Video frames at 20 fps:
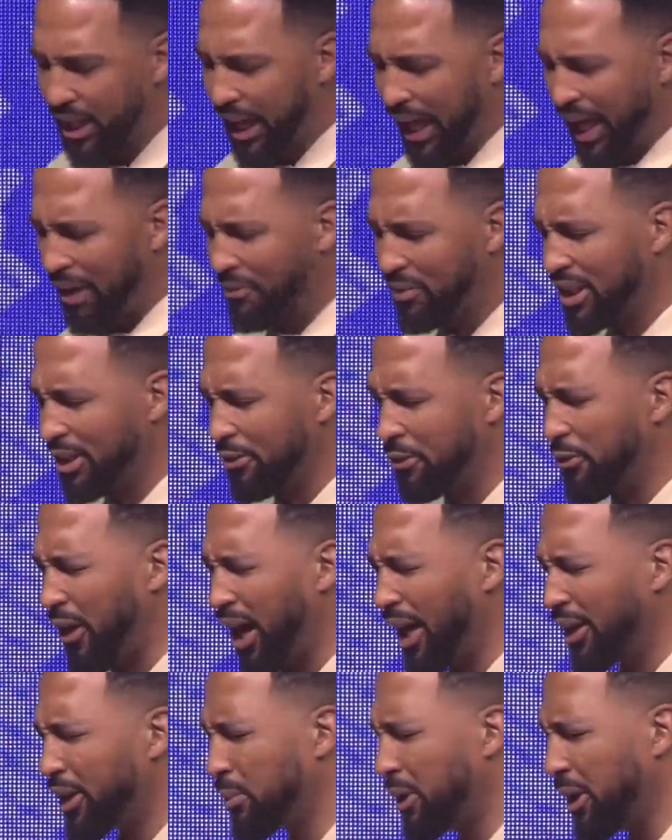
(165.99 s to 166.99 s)
Heavenly
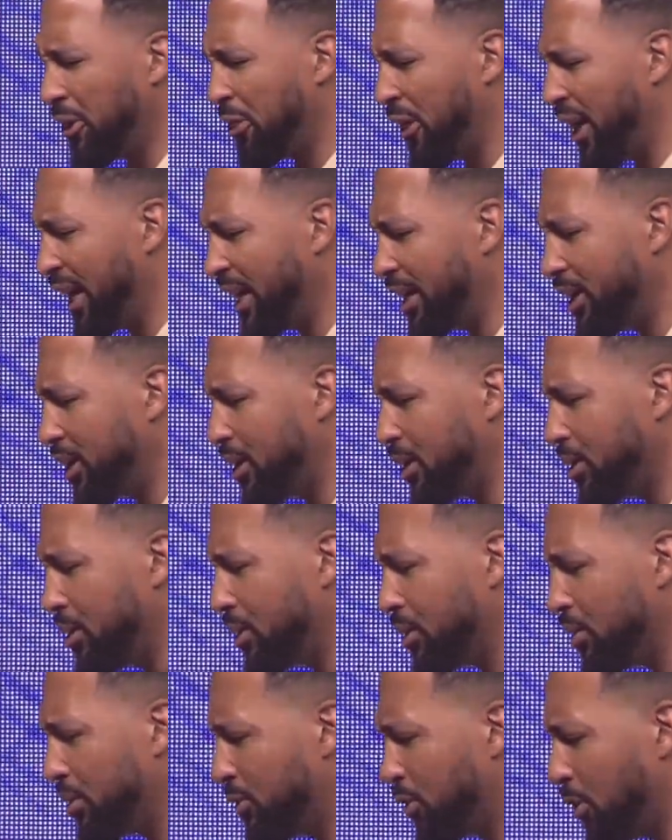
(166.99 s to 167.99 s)
Father, we thank
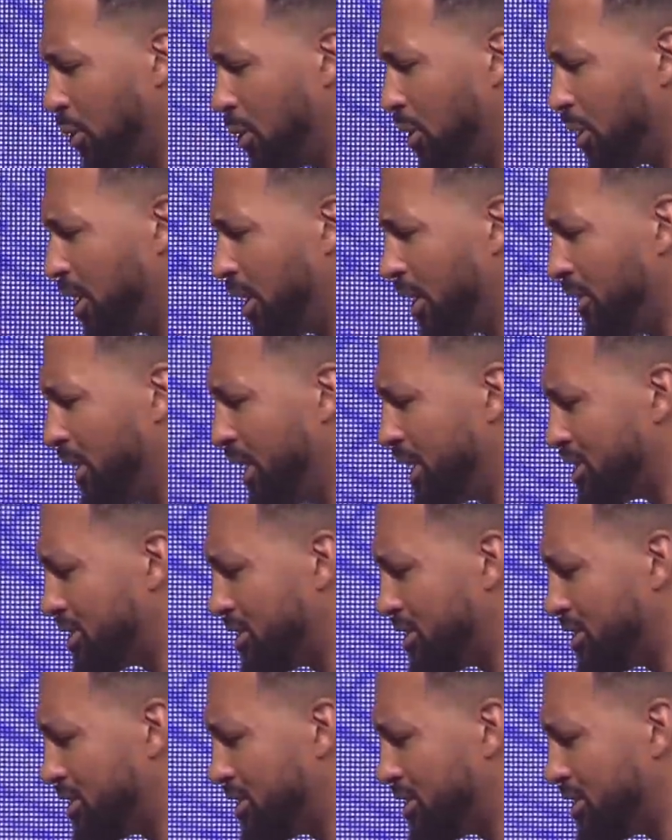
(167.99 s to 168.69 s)
you for this